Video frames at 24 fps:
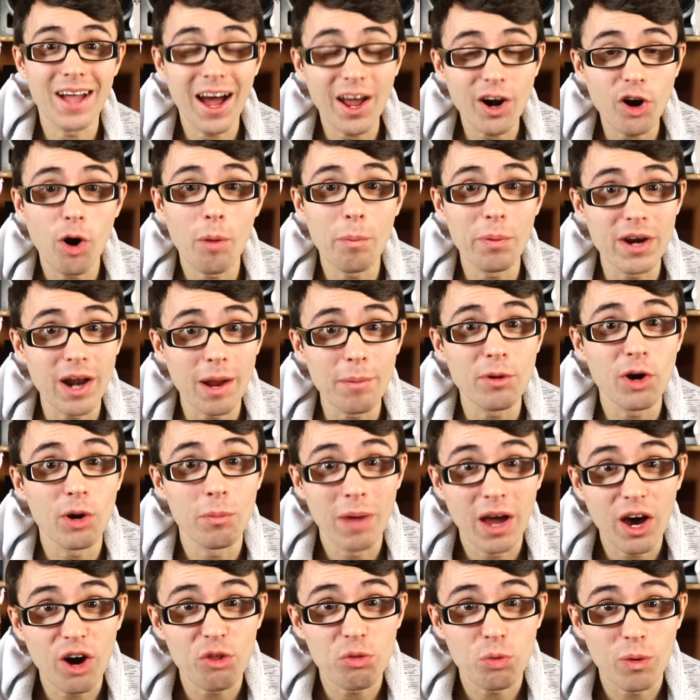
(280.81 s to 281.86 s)
Gotta open up your
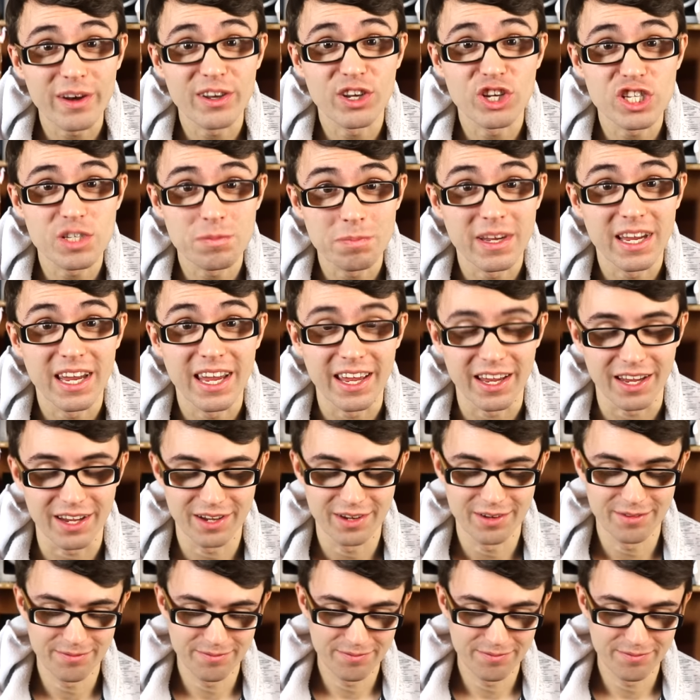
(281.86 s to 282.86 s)
mouth when you speak.